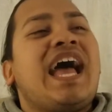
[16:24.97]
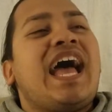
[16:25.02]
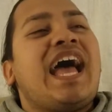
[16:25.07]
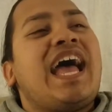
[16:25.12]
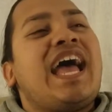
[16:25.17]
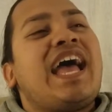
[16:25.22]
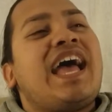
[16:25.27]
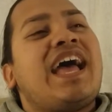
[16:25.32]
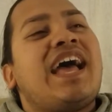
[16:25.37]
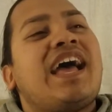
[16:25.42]

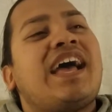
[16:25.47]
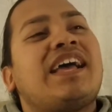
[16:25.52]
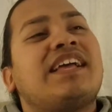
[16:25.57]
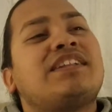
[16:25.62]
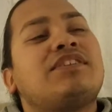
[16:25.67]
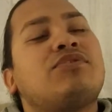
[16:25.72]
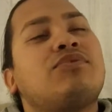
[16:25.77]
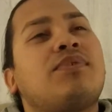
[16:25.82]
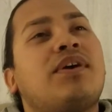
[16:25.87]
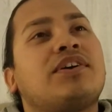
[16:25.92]

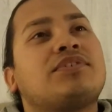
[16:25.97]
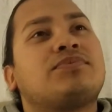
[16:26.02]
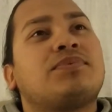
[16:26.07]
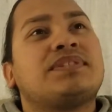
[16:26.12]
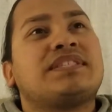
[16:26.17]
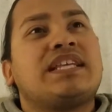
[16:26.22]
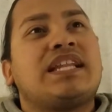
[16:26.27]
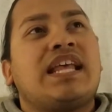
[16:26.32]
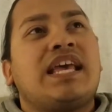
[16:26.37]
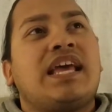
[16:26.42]
And who else
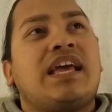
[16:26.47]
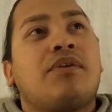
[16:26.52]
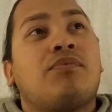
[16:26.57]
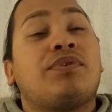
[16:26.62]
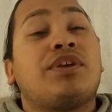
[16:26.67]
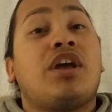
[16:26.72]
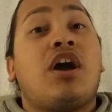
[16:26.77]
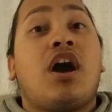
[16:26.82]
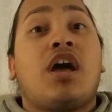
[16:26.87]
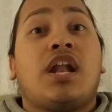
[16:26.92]
was in it?
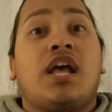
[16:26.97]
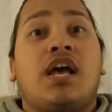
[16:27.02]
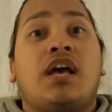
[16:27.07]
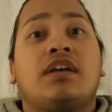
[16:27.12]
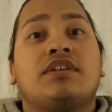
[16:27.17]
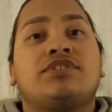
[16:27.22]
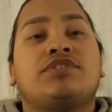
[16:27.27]
Rihanna.